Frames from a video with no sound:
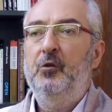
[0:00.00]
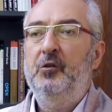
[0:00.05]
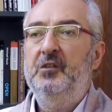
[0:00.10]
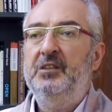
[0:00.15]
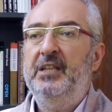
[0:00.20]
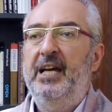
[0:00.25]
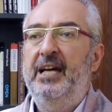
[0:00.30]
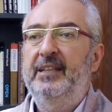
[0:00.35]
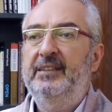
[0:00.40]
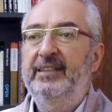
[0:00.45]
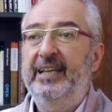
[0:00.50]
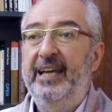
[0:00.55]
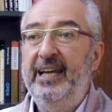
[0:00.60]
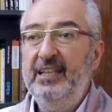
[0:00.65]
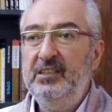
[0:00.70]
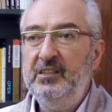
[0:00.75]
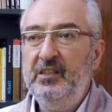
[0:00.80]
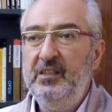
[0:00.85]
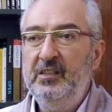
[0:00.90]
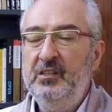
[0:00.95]
Because
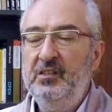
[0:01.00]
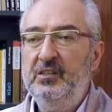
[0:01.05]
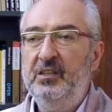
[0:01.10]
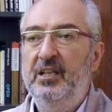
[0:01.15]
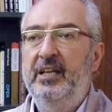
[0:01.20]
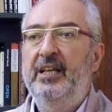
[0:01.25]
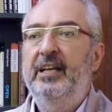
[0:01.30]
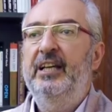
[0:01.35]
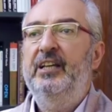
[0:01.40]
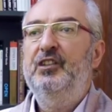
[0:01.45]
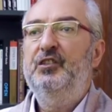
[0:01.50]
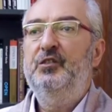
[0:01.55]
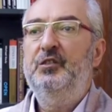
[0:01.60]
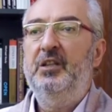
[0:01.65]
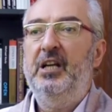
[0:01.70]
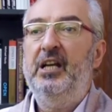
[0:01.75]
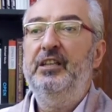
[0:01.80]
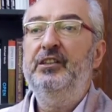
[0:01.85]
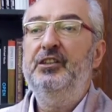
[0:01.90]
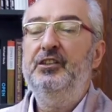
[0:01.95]
at essence,
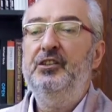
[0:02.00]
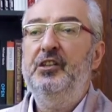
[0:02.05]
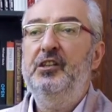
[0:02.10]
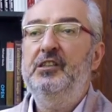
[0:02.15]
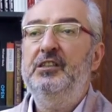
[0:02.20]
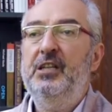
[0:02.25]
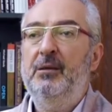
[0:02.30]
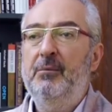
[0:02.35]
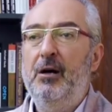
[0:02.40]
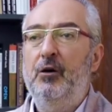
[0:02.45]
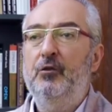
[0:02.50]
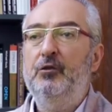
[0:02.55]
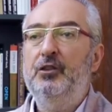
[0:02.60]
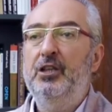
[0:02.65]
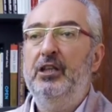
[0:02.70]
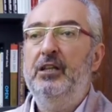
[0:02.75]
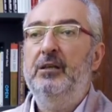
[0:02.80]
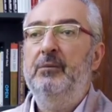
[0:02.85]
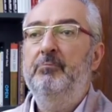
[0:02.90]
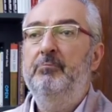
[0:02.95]
strategy is
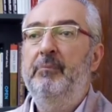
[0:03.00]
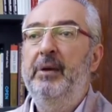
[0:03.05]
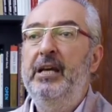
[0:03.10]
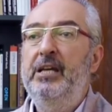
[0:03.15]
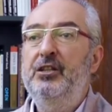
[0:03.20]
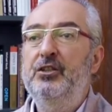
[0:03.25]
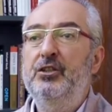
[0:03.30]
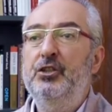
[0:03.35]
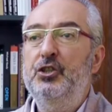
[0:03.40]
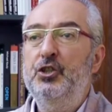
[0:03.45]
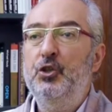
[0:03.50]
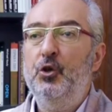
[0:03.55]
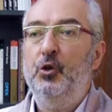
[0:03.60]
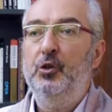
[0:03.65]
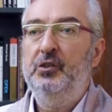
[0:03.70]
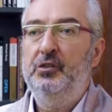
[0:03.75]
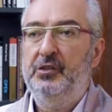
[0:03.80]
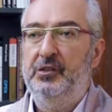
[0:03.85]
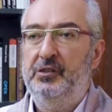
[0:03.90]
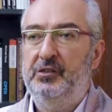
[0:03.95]
about major
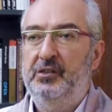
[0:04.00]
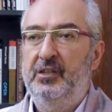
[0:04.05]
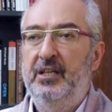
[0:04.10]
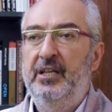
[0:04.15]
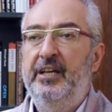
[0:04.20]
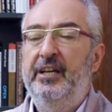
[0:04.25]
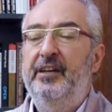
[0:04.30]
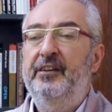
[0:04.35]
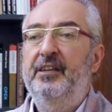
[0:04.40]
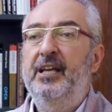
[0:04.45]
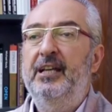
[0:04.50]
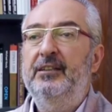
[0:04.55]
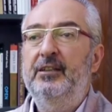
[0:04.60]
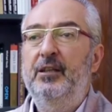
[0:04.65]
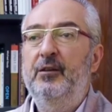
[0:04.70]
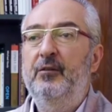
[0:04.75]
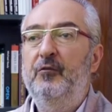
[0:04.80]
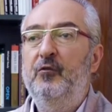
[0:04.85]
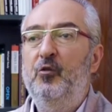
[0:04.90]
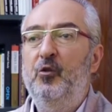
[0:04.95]
choices
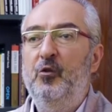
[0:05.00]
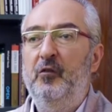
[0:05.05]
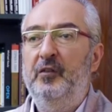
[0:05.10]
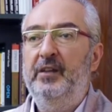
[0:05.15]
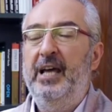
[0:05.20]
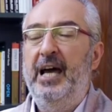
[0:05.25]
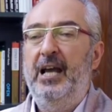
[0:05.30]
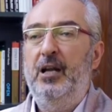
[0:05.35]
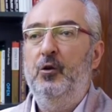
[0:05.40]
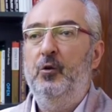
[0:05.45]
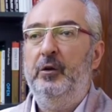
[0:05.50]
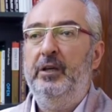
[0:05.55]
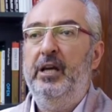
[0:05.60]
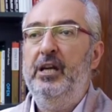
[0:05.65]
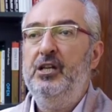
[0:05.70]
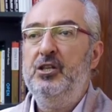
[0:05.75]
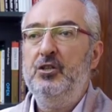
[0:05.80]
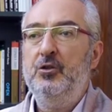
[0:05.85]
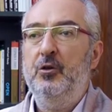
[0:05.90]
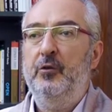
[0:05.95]
that involve the
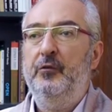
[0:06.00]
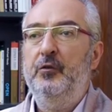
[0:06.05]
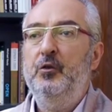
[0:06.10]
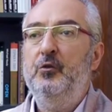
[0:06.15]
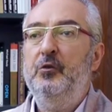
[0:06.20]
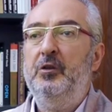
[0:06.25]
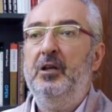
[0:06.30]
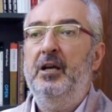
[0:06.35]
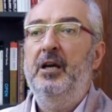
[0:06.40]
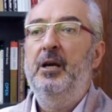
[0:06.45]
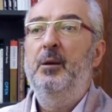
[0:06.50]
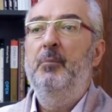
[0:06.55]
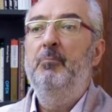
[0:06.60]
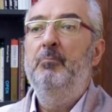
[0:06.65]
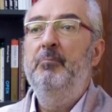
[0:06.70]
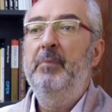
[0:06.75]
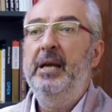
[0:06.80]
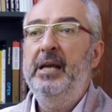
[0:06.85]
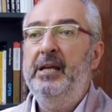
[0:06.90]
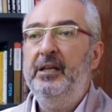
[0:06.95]
allocation of your
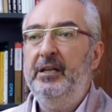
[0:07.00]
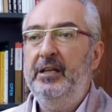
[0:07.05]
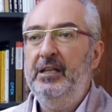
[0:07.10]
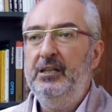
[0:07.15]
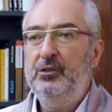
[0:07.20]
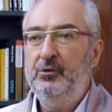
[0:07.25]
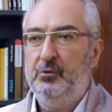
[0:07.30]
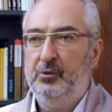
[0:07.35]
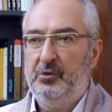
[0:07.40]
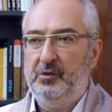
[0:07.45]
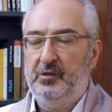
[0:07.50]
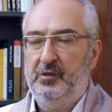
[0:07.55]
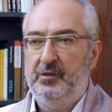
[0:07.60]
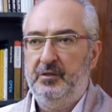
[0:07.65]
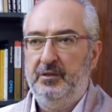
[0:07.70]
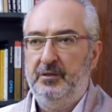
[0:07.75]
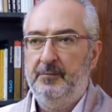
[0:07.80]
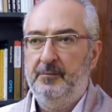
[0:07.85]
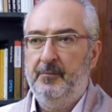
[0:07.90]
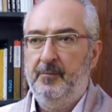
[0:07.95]
main
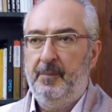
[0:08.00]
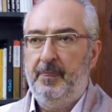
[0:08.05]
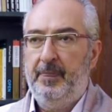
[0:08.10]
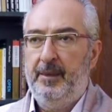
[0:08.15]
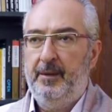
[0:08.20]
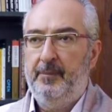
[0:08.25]
resources.